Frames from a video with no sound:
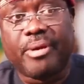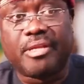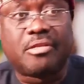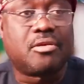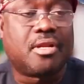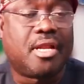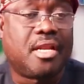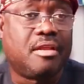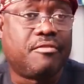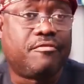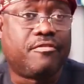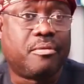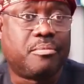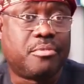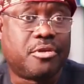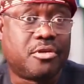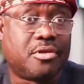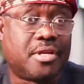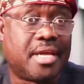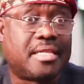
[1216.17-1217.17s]
particularly
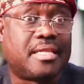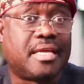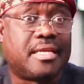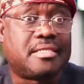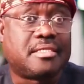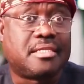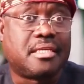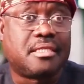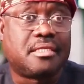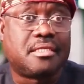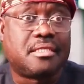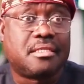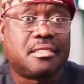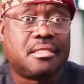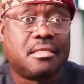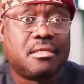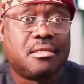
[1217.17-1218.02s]
from the United States.